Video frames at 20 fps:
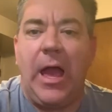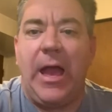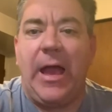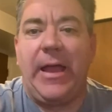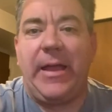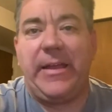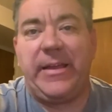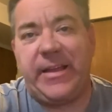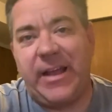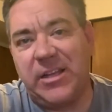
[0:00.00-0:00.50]

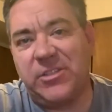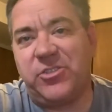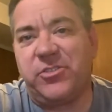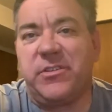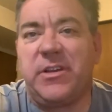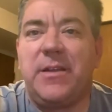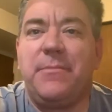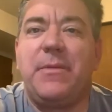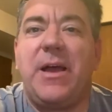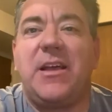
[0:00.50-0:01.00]
Yes,
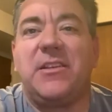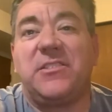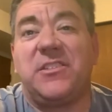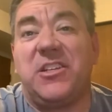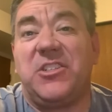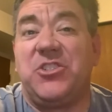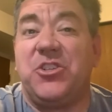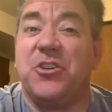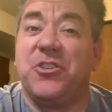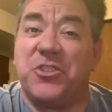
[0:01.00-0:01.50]
Green Mask,
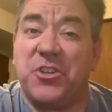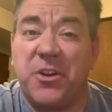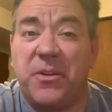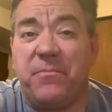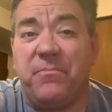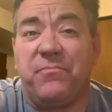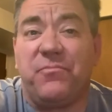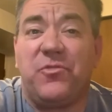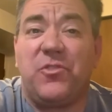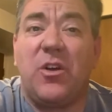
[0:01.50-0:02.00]
it's your turn.
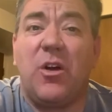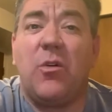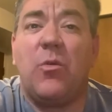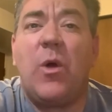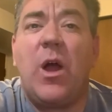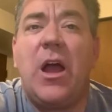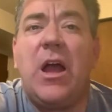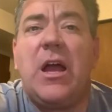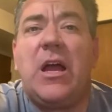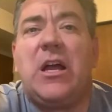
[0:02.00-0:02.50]
So
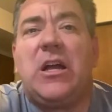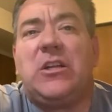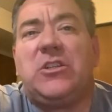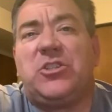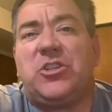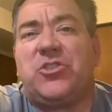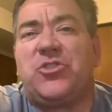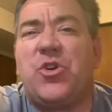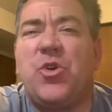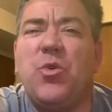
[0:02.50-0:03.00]

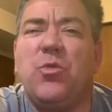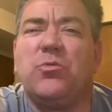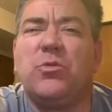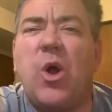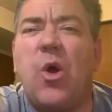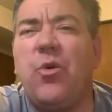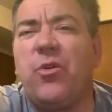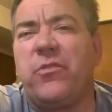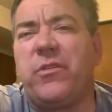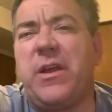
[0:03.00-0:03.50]
just who wrote Green